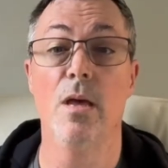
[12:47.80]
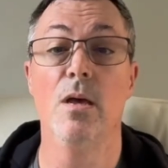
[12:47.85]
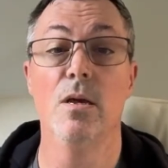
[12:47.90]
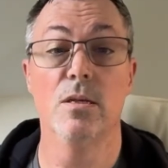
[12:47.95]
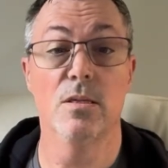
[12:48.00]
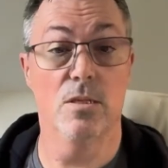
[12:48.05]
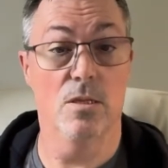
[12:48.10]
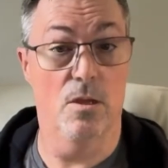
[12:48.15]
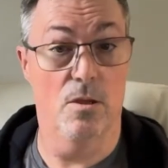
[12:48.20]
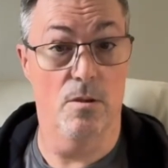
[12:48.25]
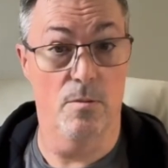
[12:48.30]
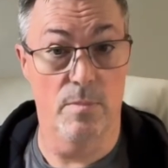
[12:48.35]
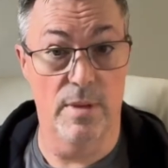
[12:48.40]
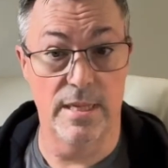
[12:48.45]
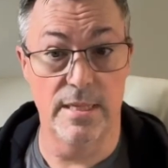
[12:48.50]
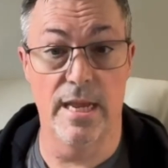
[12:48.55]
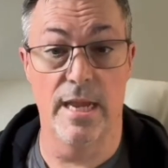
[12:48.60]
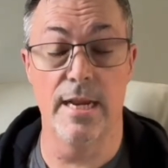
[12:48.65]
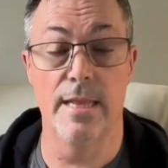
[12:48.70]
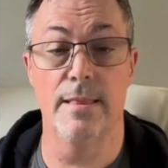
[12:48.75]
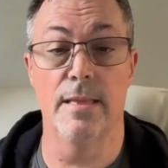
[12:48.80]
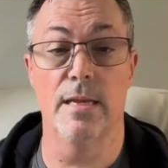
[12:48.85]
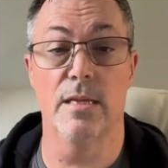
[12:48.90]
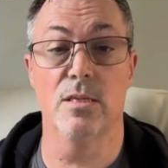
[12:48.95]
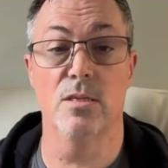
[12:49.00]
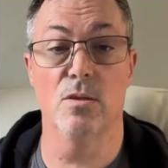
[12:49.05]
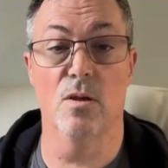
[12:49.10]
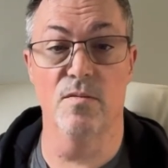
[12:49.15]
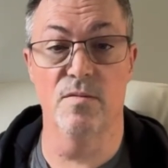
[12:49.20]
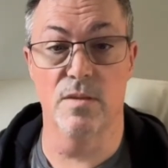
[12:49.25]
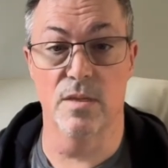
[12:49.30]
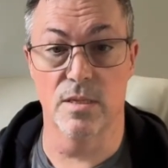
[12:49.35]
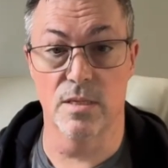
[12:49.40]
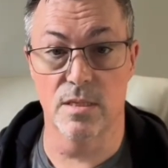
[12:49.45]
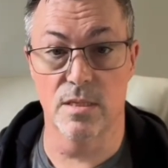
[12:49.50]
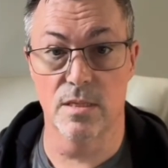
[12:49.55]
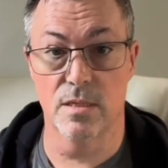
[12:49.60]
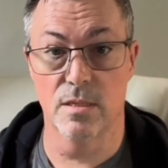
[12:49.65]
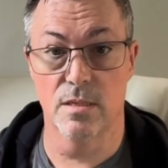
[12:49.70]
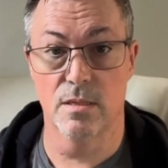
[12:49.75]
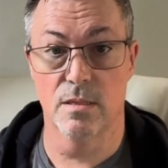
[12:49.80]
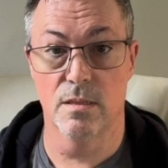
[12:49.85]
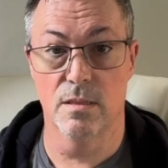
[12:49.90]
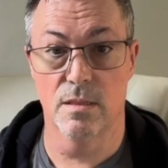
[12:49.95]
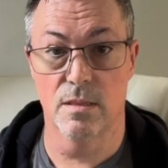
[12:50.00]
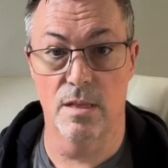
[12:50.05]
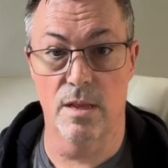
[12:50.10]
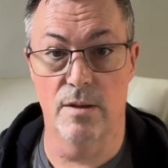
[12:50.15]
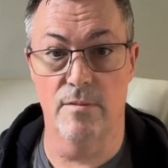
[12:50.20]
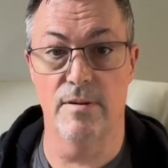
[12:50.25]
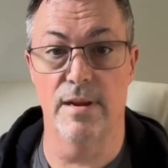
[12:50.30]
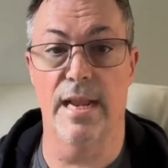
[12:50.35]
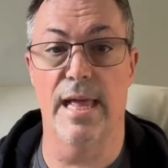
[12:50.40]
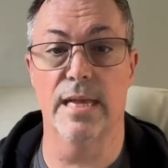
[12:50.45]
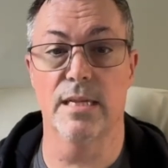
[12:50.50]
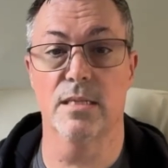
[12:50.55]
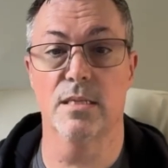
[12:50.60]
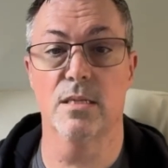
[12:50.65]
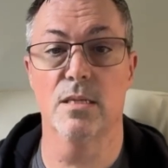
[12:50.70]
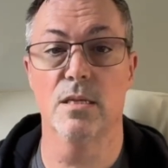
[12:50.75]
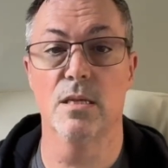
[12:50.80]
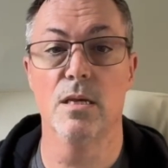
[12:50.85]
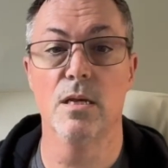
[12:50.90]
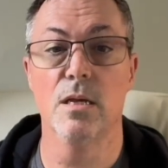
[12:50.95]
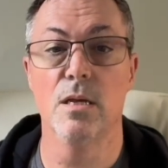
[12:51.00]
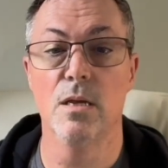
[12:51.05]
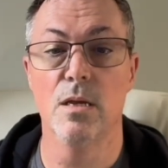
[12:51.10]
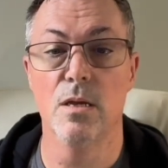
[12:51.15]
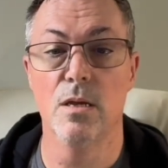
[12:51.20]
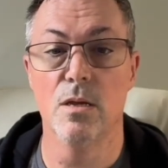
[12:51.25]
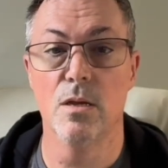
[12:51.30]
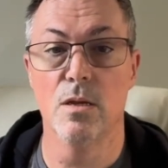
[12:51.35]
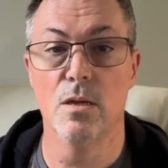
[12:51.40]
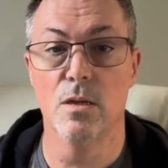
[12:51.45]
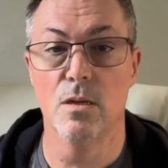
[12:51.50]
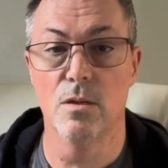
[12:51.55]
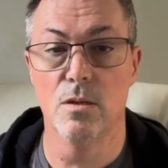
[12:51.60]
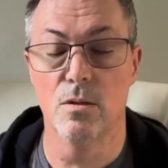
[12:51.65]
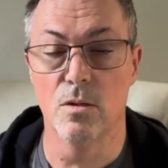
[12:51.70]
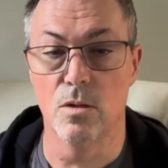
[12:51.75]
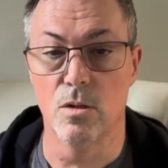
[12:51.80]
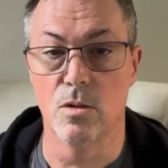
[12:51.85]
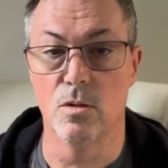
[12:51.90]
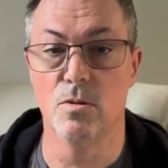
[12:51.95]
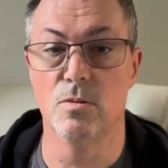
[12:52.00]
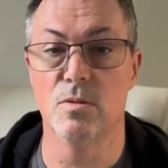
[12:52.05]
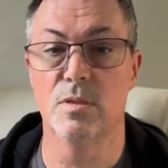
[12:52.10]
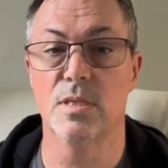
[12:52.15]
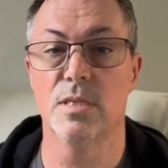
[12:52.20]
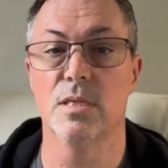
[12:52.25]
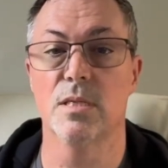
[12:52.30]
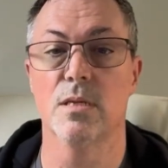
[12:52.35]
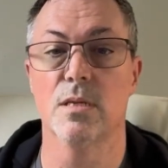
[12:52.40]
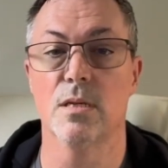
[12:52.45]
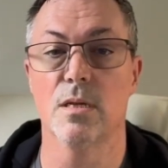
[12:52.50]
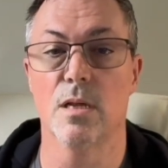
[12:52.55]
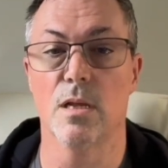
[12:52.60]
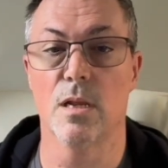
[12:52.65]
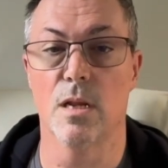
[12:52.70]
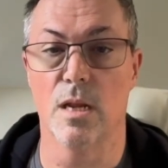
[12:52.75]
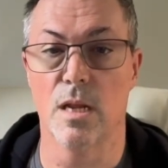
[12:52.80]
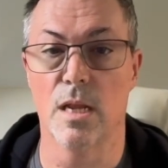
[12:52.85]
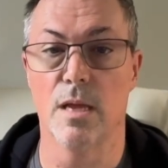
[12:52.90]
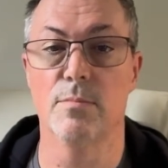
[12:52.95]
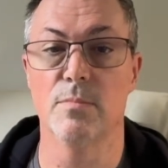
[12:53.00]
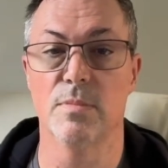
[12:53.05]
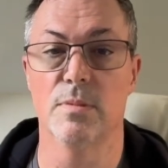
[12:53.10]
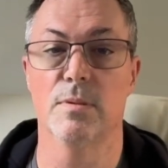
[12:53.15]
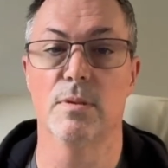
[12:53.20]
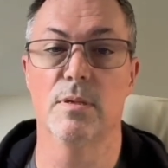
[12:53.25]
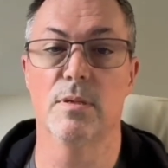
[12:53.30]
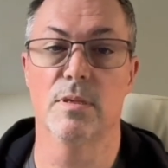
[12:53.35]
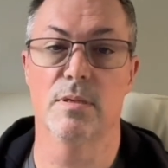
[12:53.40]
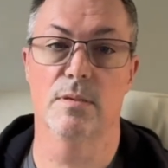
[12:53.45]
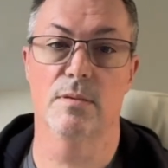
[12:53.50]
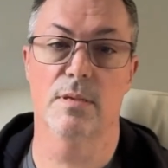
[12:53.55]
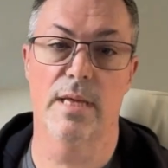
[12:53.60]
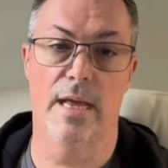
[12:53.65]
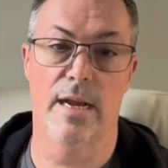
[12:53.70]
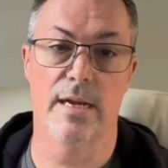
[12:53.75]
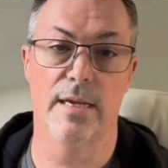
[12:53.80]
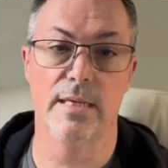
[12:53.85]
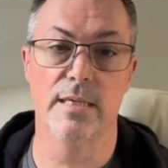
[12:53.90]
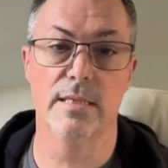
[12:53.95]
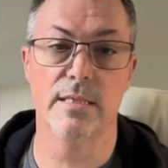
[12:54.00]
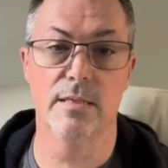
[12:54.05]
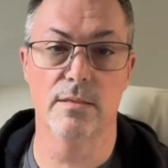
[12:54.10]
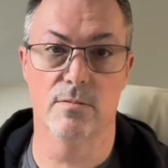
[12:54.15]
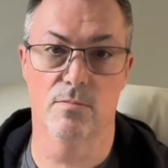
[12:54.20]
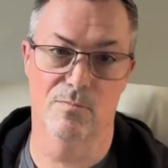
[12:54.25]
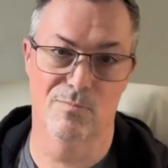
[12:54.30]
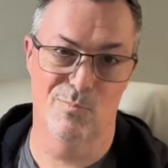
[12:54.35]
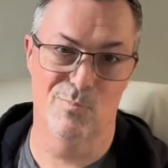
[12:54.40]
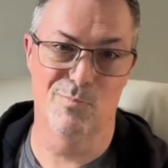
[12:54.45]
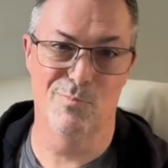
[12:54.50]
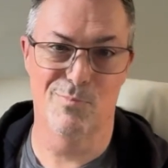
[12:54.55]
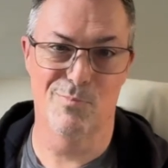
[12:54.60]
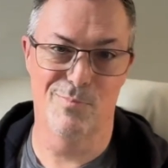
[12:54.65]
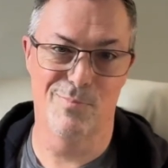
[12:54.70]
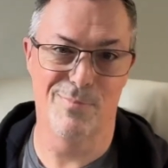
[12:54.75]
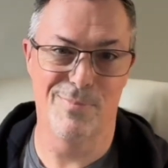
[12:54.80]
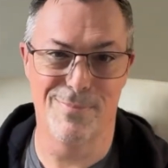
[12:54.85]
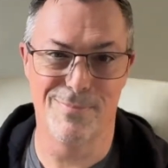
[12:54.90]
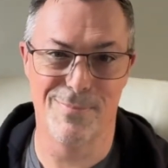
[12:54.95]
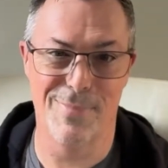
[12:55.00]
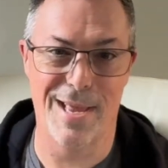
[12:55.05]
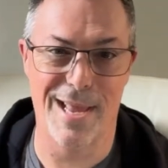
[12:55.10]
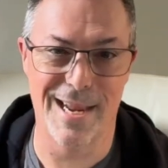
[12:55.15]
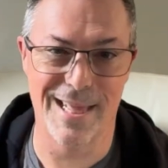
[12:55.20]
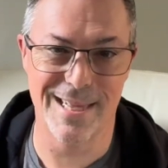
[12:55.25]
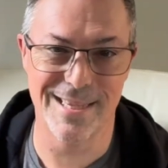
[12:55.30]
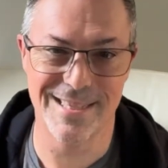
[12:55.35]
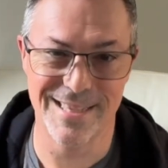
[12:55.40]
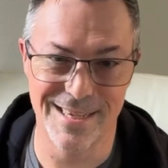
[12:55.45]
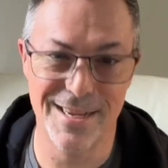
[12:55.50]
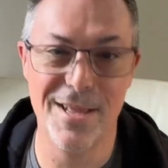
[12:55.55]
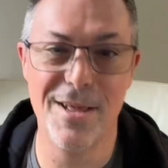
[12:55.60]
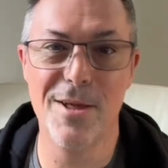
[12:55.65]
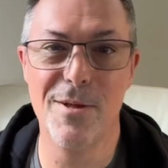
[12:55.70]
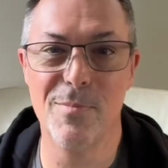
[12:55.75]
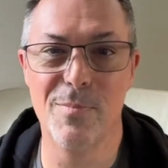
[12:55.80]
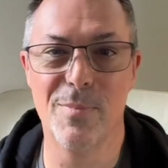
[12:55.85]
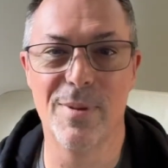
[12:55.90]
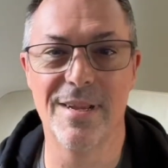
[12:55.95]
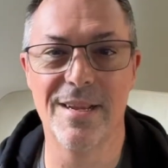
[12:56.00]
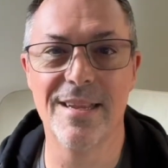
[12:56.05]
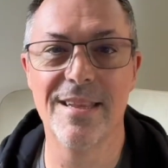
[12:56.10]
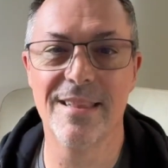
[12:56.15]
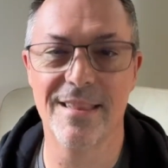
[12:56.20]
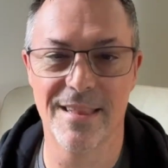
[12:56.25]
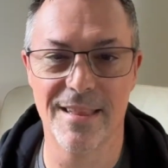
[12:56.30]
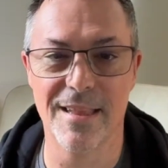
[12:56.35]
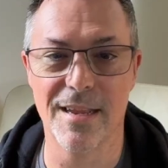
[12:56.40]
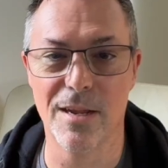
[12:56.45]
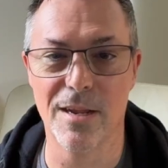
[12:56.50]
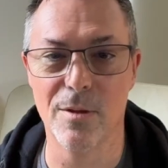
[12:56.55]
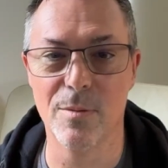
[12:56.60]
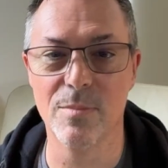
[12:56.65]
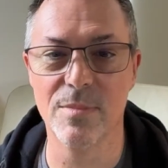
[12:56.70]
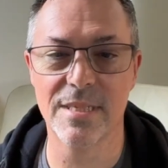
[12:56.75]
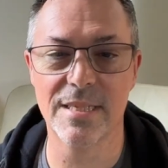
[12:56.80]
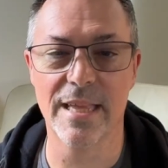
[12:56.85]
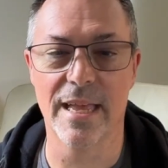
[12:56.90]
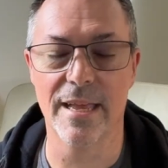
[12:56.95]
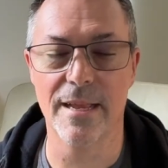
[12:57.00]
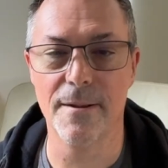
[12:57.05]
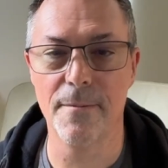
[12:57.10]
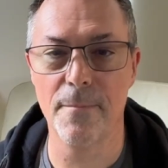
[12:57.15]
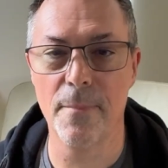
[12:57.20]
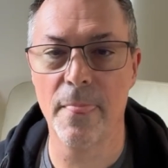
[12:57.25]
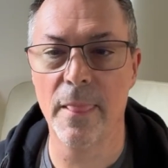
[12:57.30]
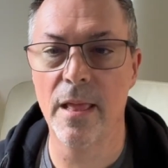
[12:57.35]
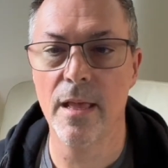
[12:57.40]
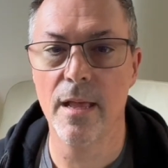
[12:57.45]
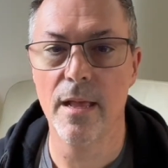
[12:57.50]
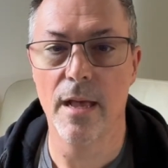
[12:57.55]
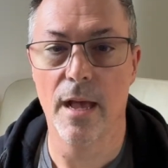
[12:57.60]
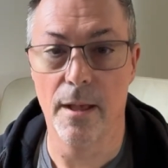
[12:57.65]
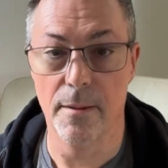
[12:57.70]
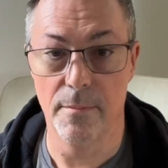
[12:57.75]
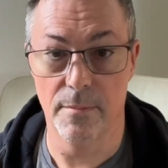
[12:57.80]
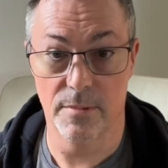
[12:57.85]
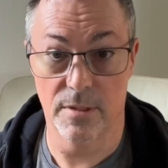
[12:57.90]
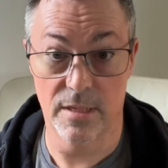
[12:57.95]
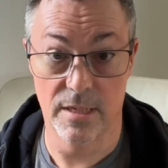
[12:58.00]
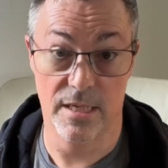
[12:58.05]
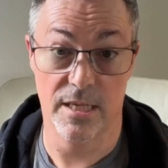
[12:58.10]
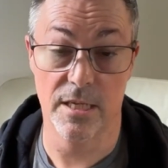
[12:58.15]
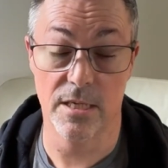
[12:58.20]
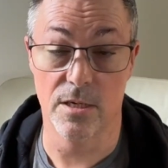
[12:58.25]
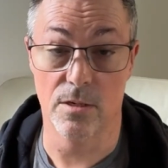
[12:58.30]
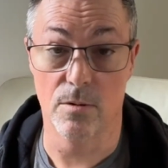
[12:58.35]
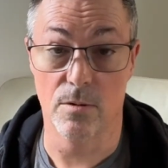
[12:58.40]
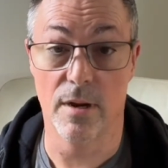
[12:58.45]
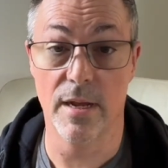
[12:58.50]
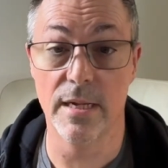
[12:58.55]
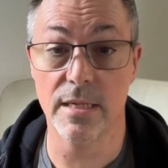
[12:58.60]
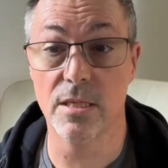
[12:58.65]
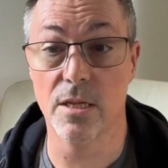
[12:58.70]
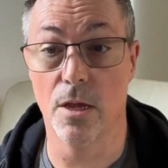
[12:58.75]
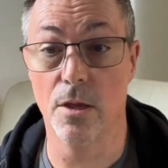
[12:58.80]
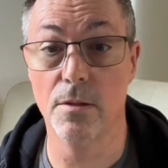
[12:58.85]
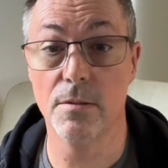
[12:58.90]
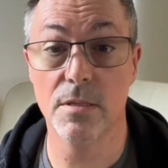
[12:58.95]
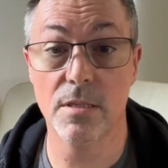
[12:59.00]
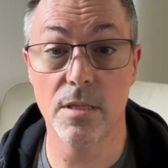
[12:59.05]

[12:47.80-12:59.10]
So maintaining that softness, that relaxed, loose, Cantonese, bad accent, but the state condition, right? So